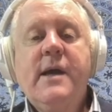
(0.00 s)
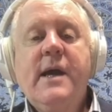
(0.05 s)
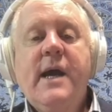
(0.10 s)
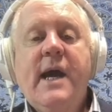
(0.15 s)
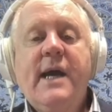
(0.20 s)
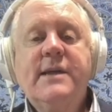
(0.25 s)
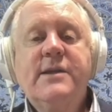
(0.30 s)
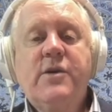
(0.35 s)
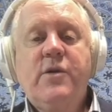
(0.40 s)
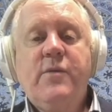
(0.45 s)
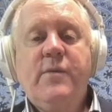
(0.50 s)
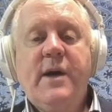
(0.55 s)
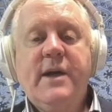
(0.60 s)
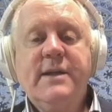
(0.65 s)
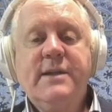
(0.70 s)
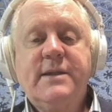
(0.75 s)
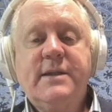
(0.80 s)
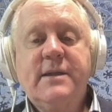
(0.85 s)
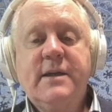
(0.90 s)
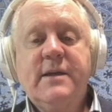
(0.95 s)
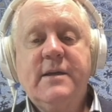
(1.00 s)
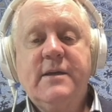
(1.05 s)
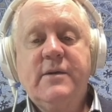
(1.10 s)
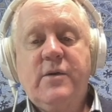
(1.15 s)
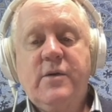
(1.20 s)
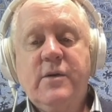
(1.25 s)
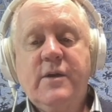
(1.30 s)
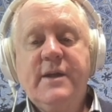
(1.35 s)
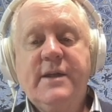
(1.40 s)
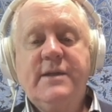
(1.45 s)
As always,
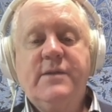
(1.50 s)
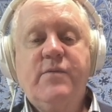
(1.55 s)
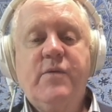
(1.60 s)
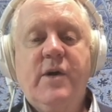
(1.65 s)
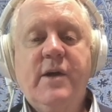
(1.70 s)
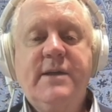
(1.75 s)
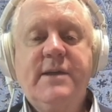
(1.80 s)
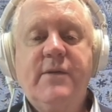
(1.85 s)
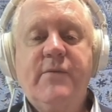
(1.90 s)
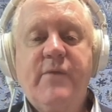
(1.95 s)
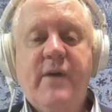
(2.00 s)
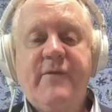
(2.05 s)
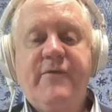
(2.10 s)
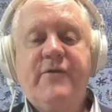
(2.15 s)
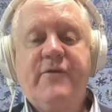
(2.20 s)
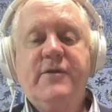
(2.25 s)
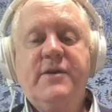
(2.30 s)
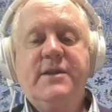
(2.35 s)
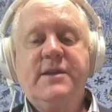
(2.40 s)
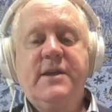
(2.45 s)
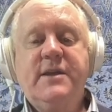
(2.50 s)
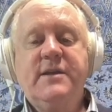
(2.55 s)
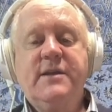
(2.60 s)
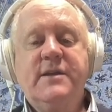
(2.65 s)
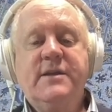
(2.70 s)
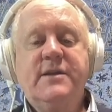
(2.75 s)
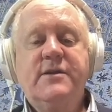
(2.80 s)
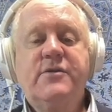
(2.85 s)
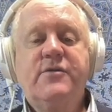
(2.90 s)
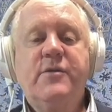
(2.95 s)
all these works are referenced in the
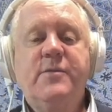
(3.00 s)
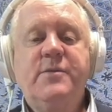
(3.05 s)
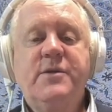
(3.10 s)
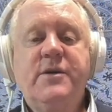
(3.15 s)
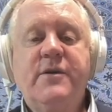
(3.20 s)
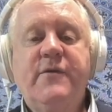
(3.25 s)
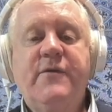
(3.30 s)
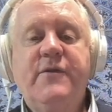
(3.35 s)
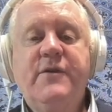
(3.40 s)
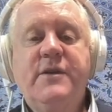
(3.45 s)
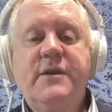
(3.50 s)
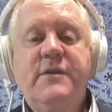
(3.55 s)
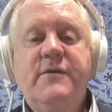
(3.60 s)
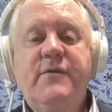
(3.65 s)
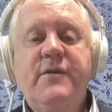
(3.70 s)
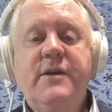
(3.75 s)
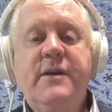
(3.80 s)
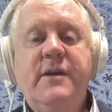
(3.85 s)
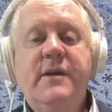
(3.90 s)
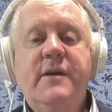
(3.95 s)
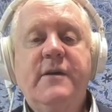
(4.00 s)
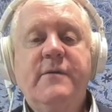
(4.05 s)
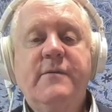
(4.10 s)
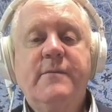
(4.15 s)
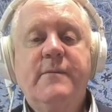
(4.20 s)
description for this video.